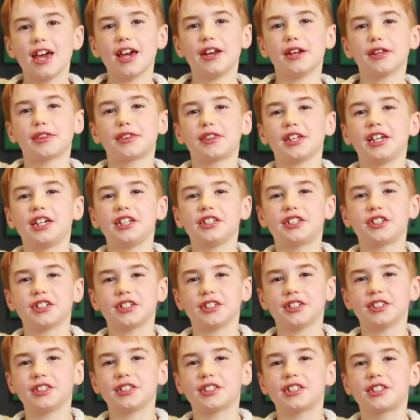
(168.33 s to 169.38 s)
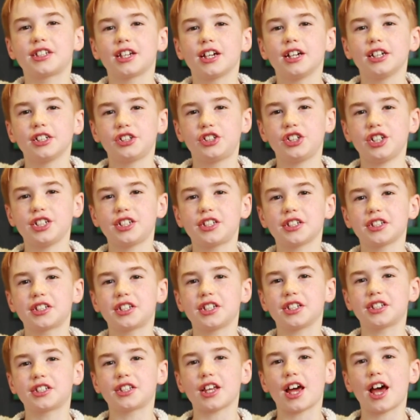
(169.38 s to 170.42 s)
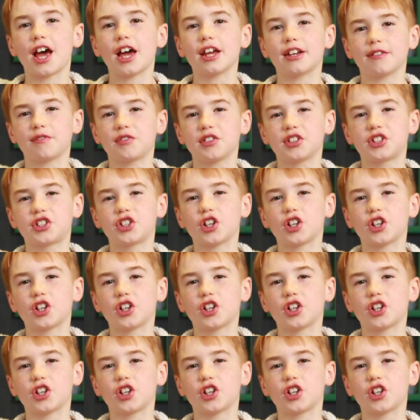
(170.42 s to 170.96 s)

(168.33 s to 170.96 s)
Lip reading: In Ephesians, Jesus is the head of the